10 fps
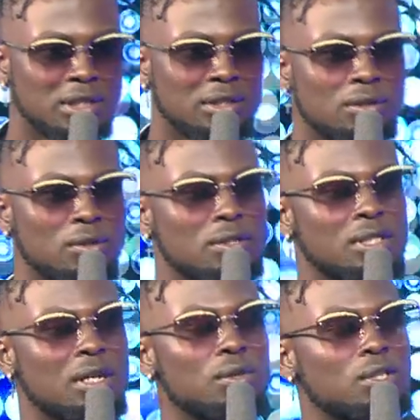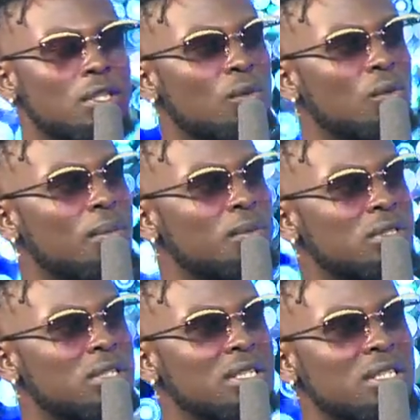but songs zangu zilikuwa
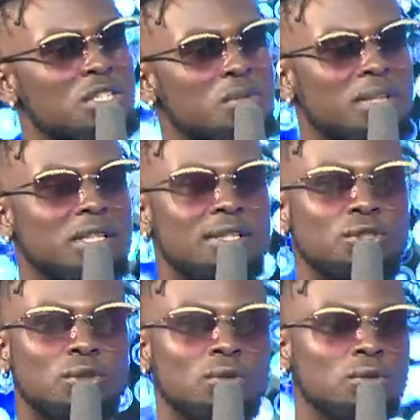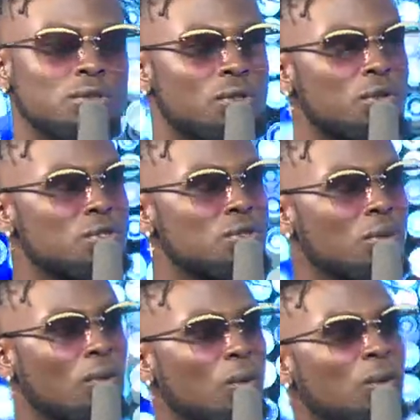mostly inspirational, songs
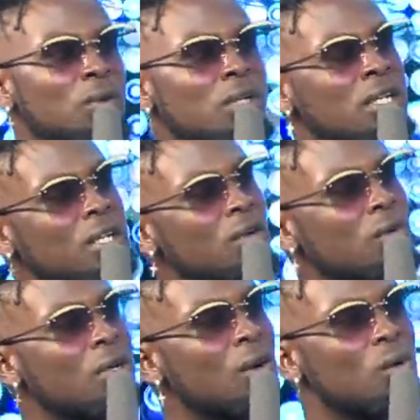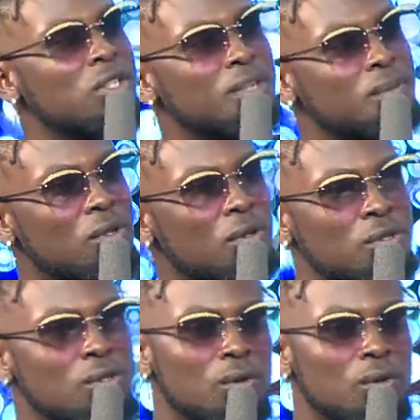slow, niko na worship songs.